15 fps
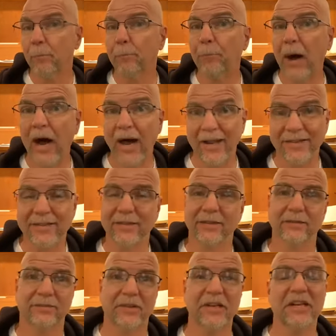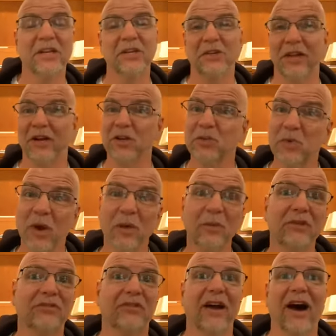But, and here, there's where
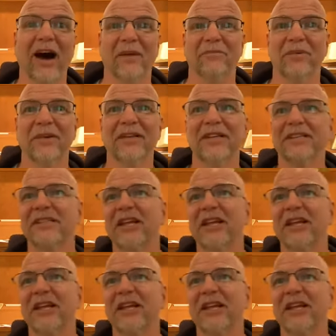we stop.